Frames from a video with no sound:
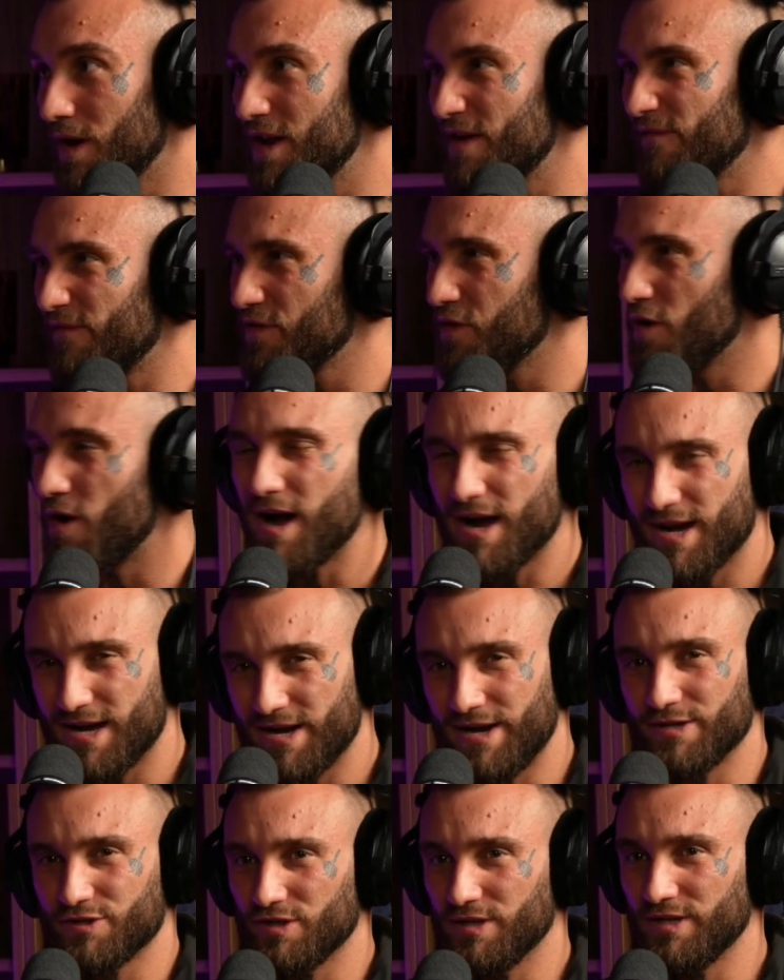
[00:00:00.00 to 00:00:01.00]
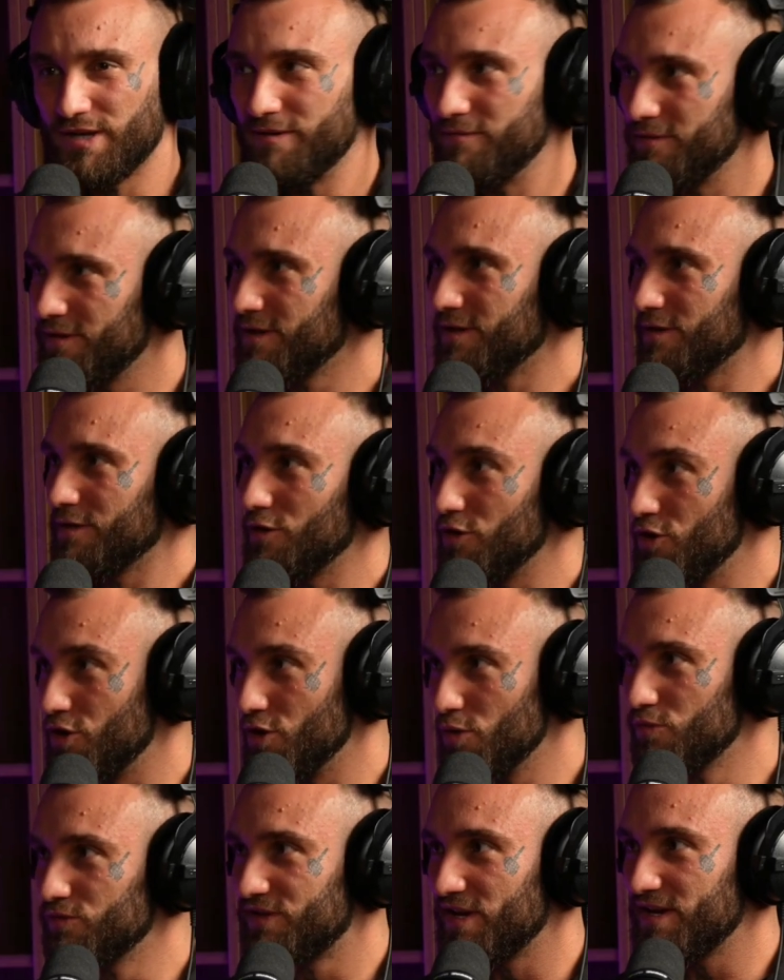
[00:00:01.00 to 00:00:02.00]
I never thought I can actually
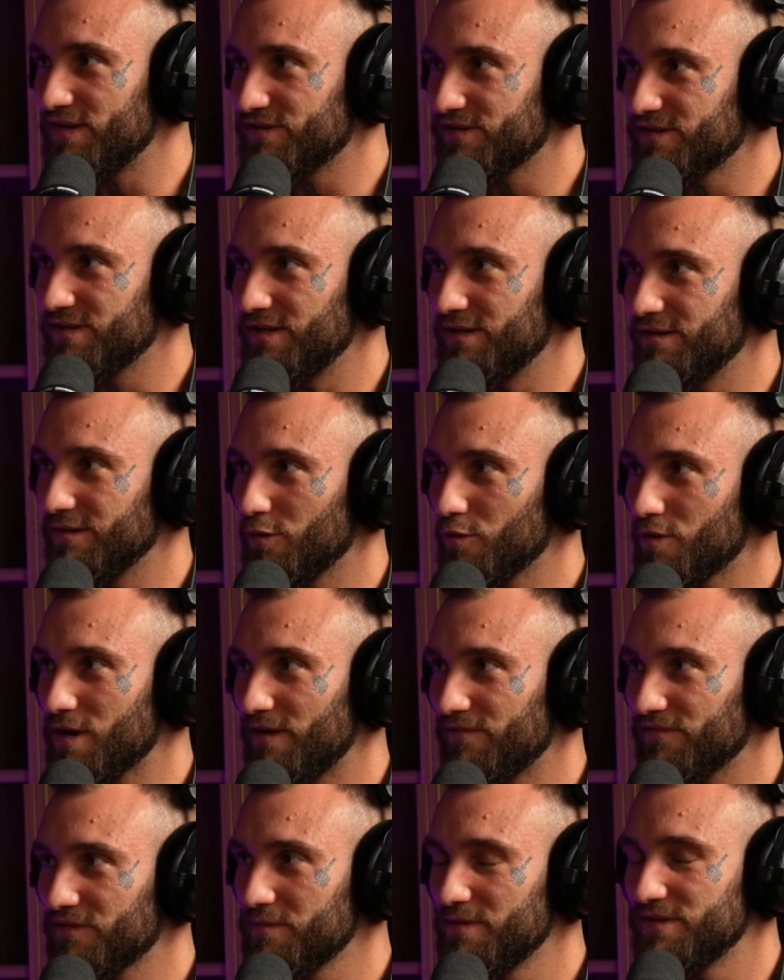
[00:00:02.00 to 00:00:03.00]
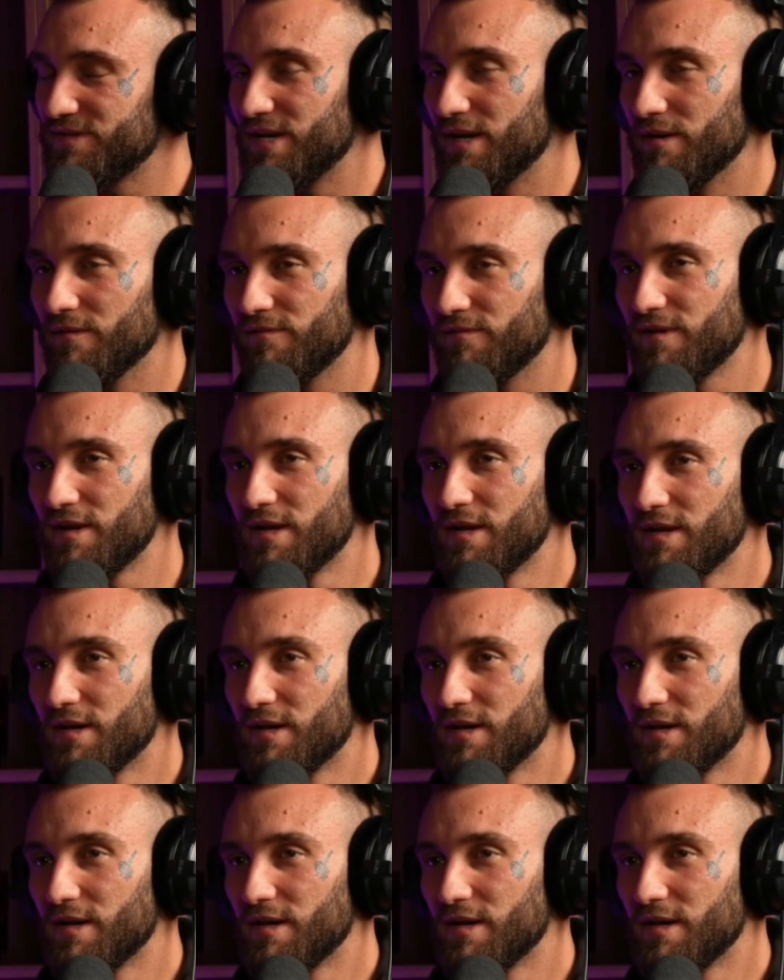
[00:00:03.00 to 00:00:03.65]
use this to look after myself.